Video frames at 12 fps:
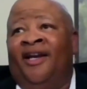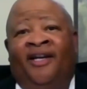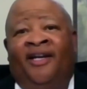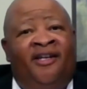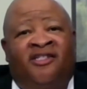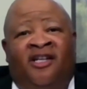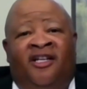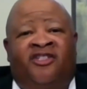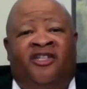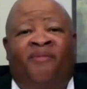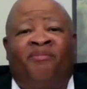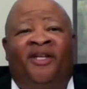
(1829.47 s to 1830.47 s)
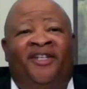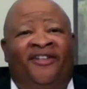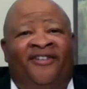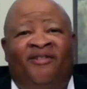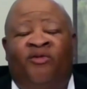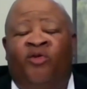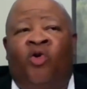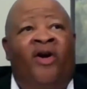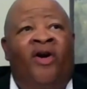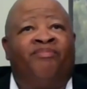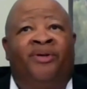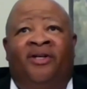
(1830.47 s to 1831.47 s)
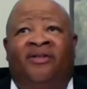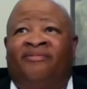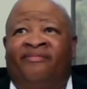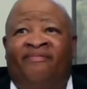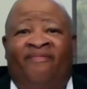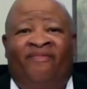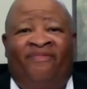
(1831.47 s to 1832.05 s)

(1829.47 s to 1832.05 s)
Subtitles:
And again, it's Listen Up Leader. Great book.